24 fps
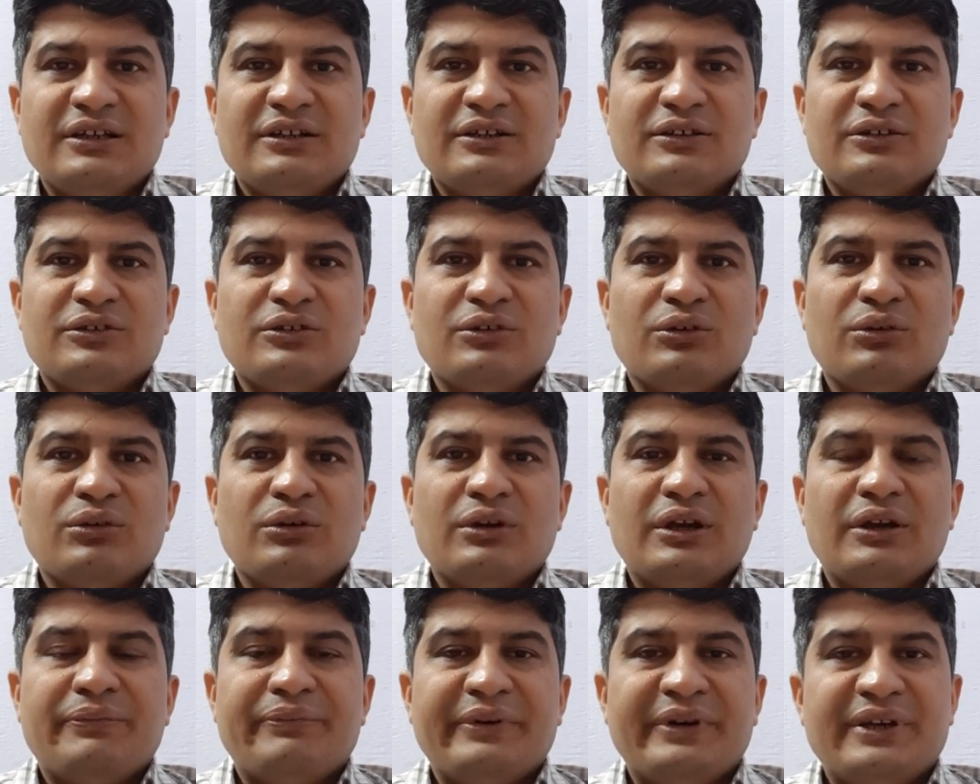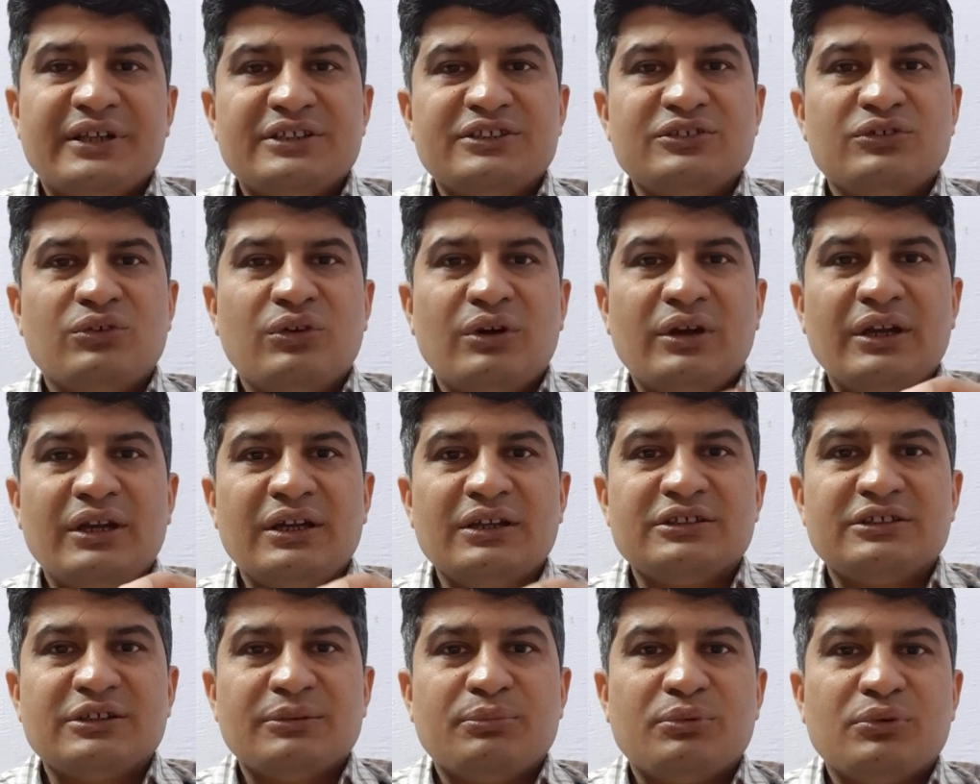So if it is
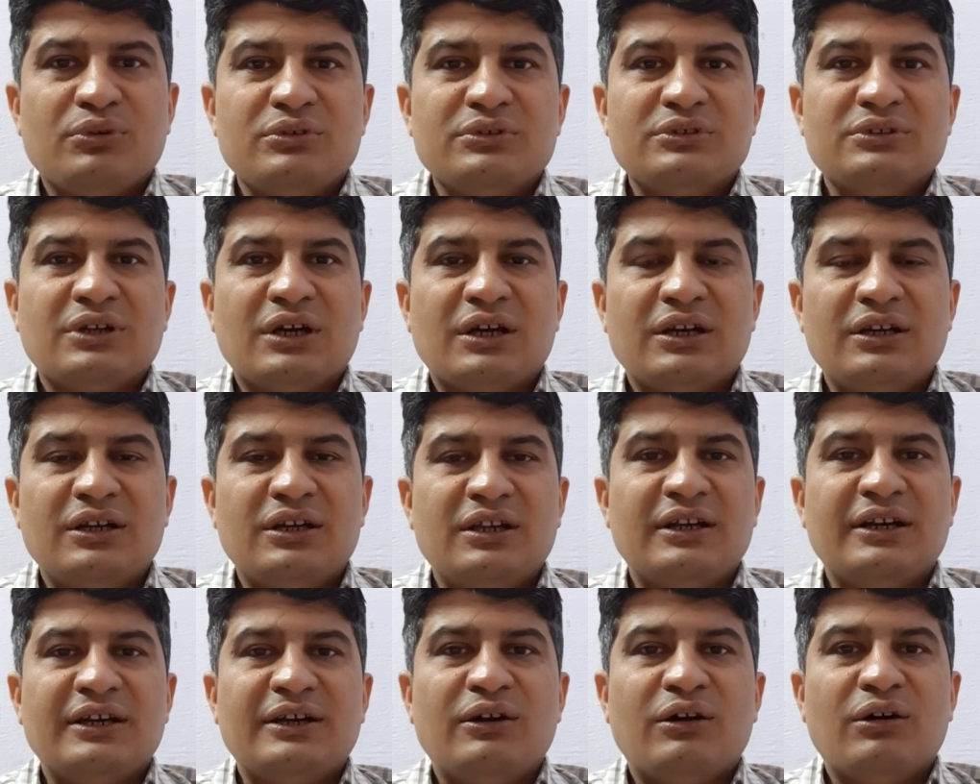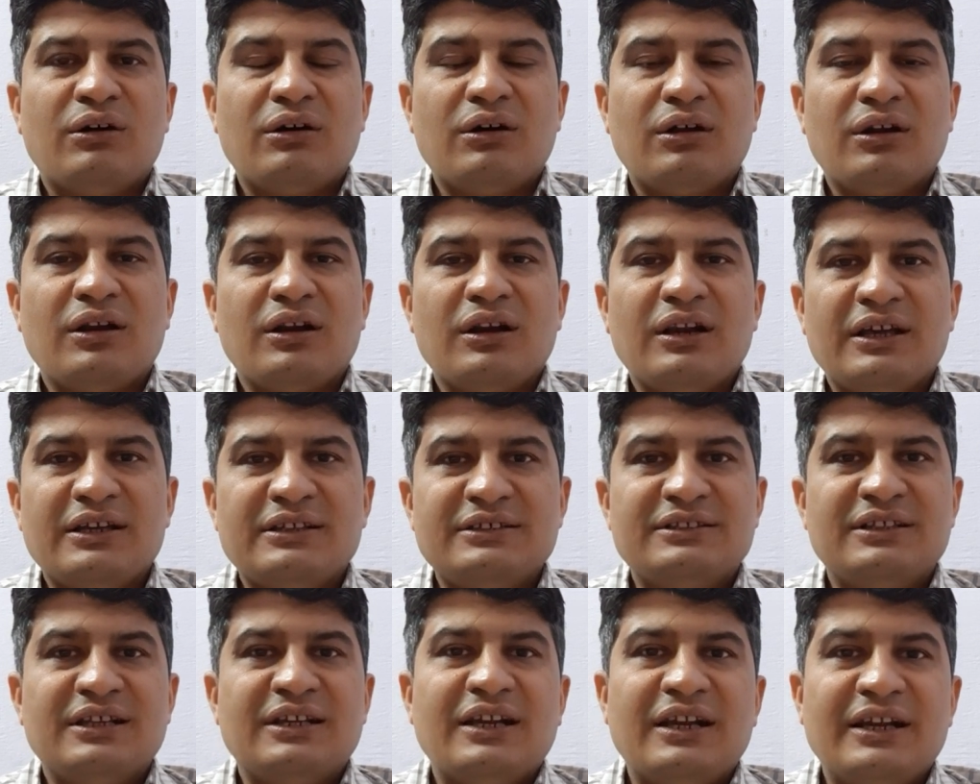going, suppose 100 or less
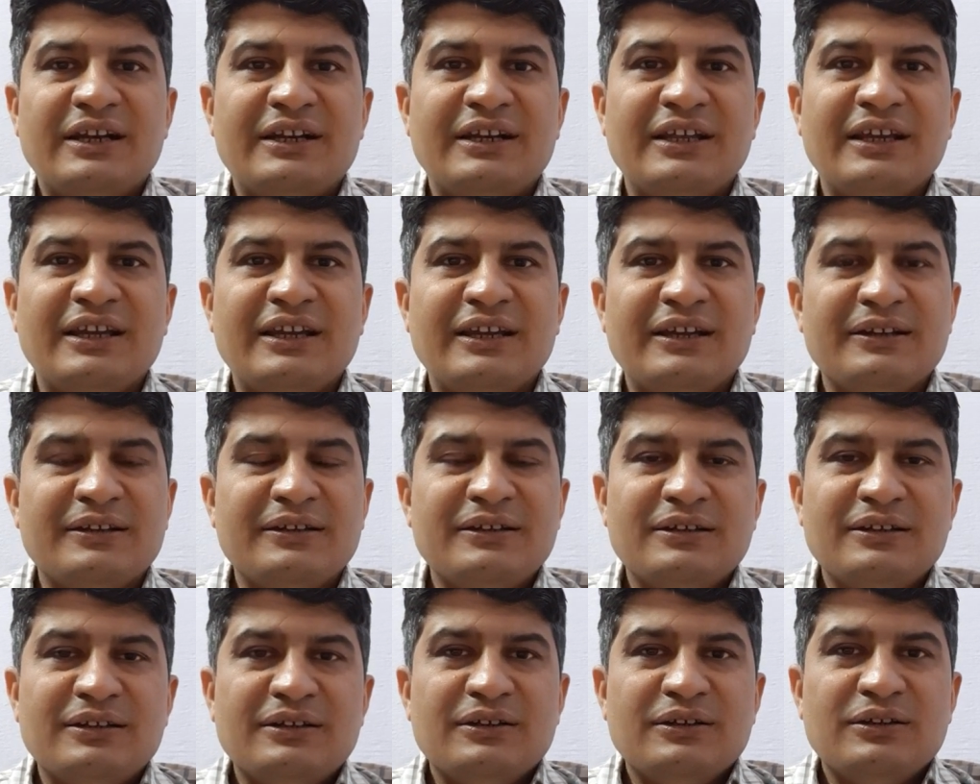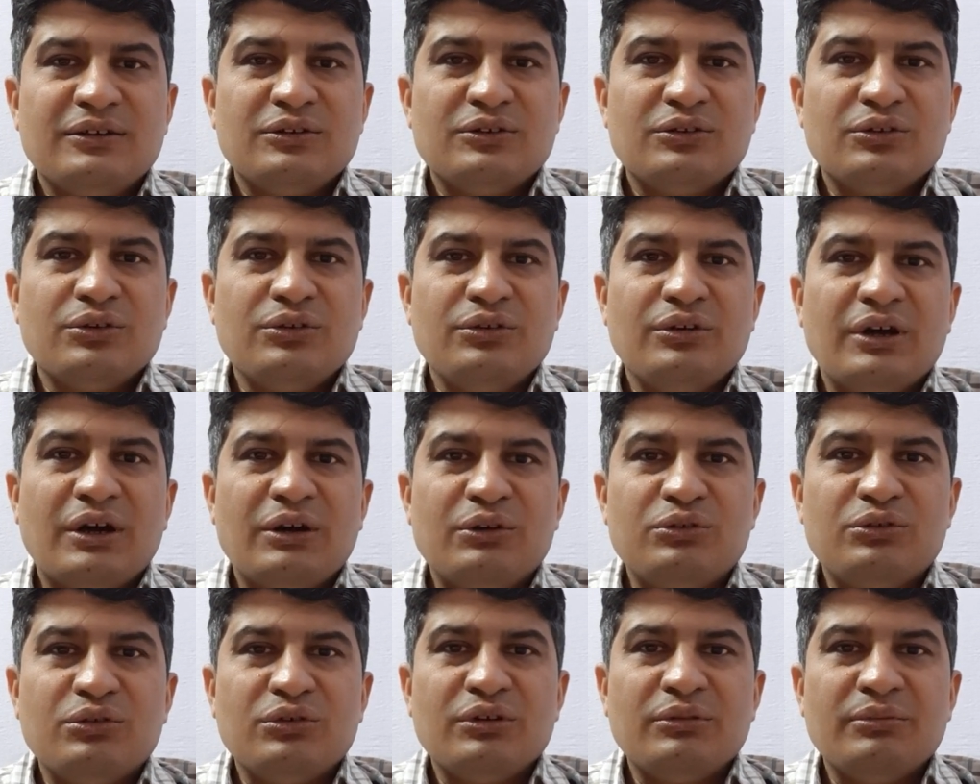than 80, so you
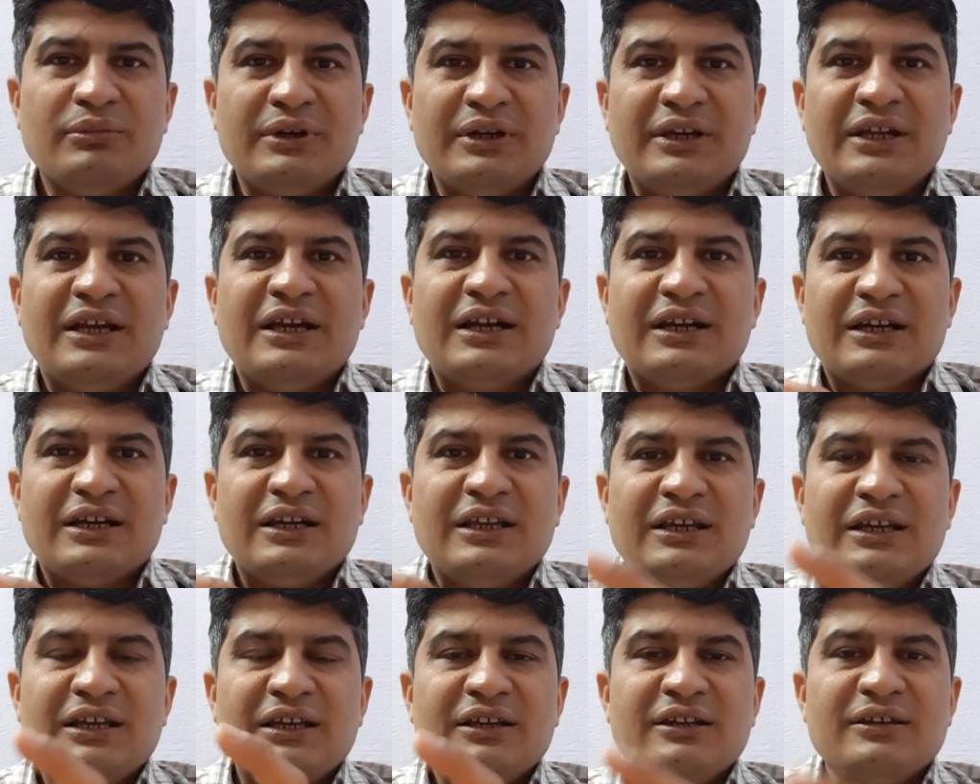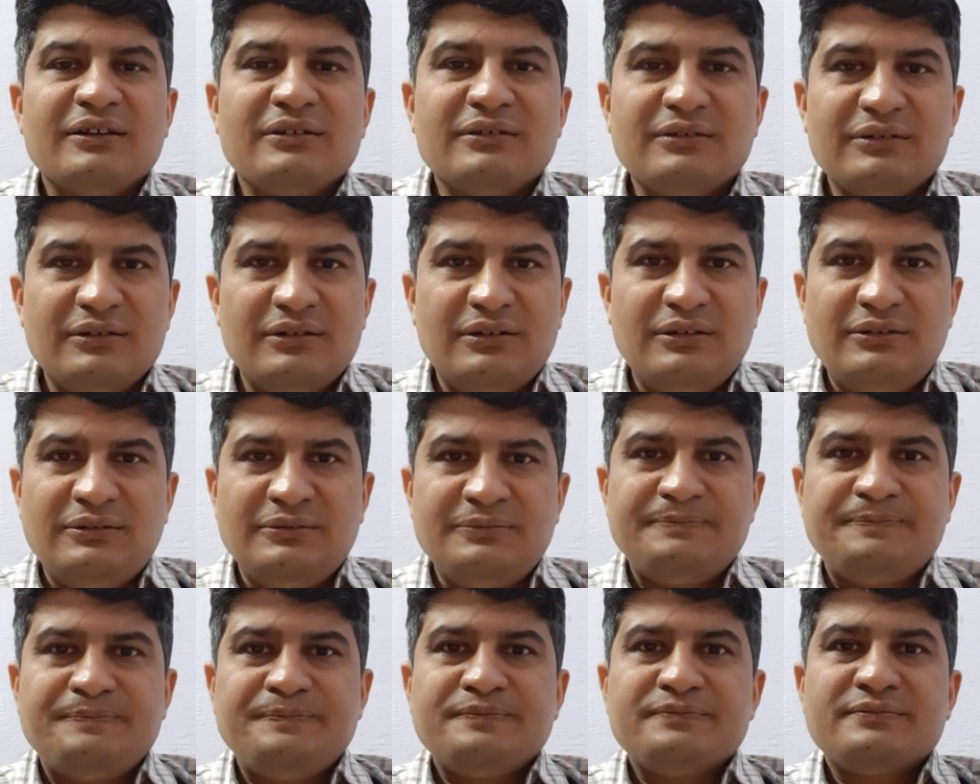have to immediately
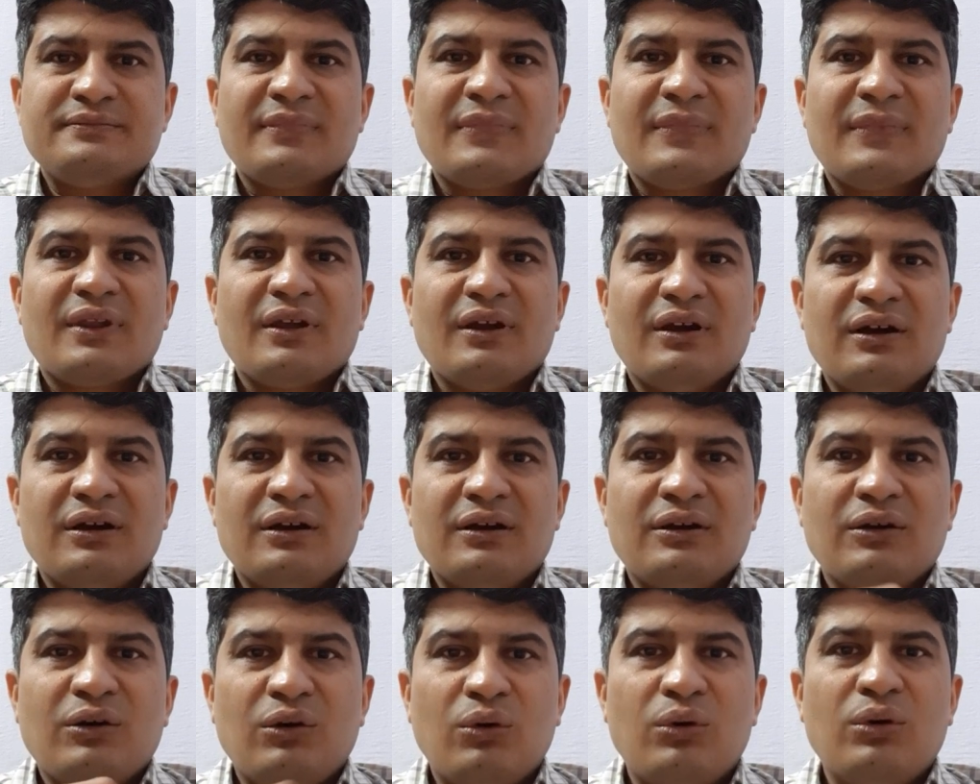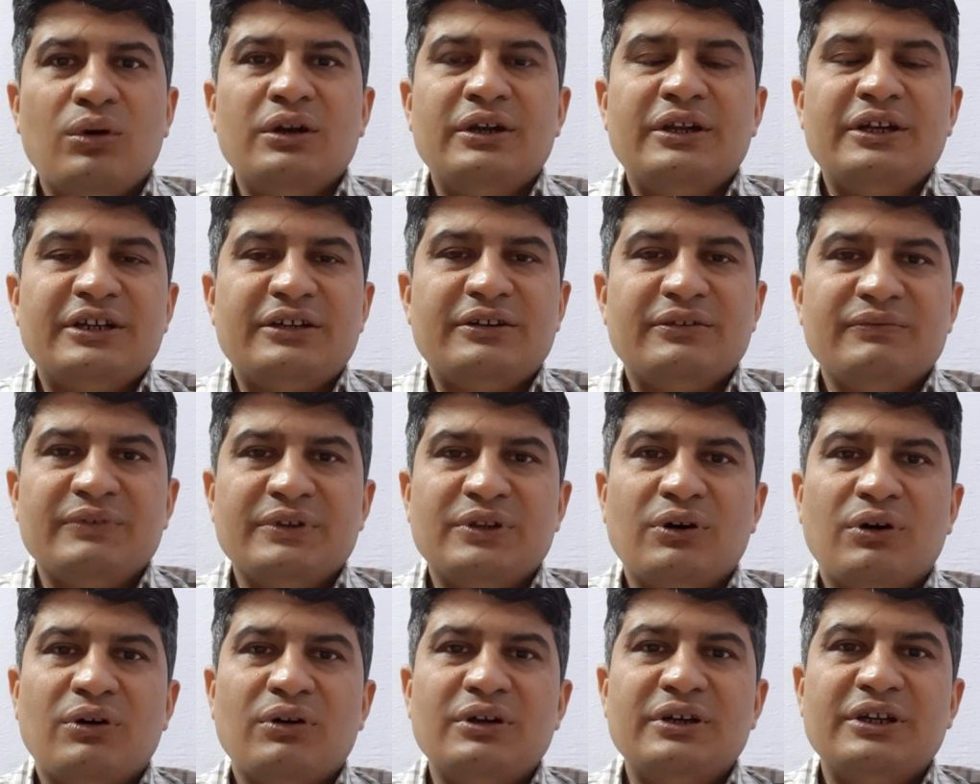hold it,
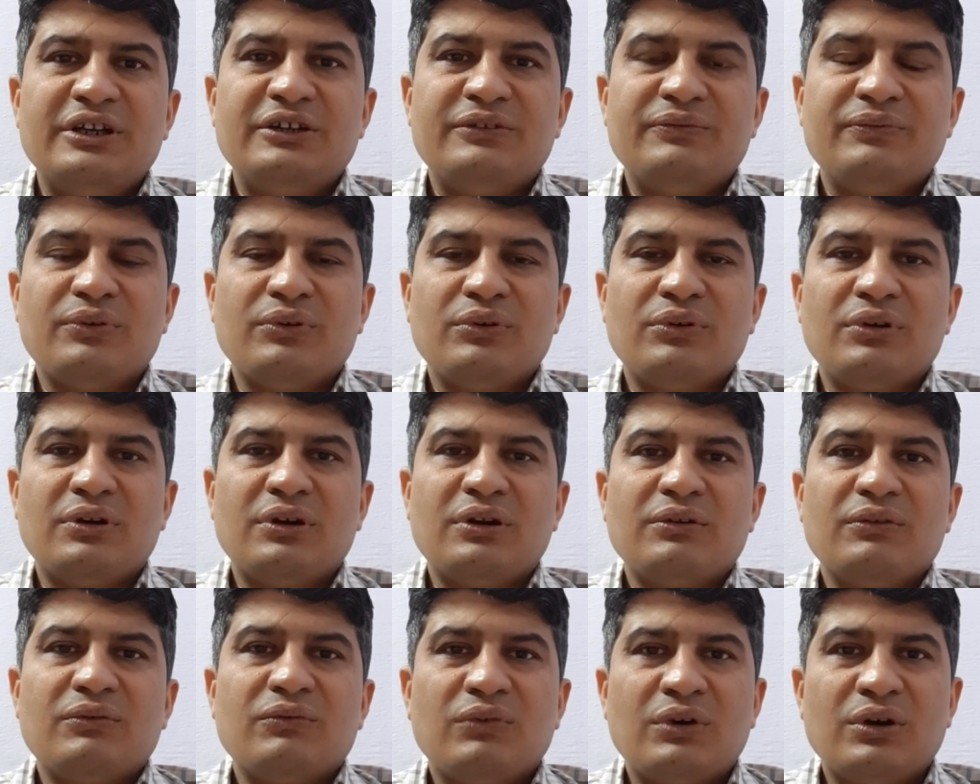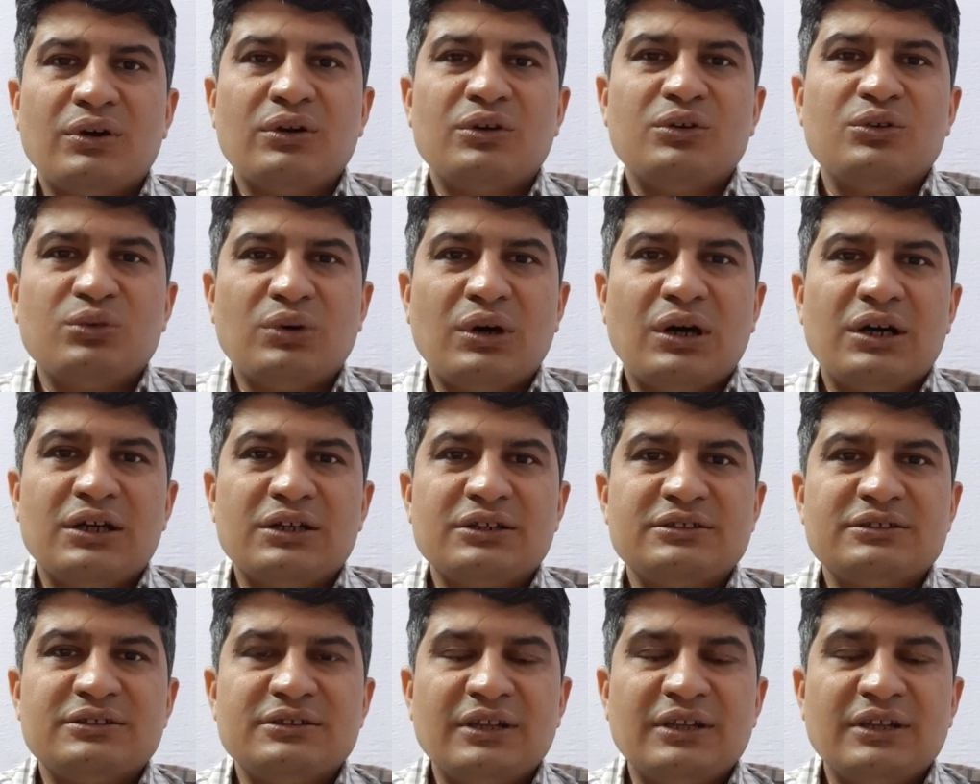withhold it for 1 or 2 hours.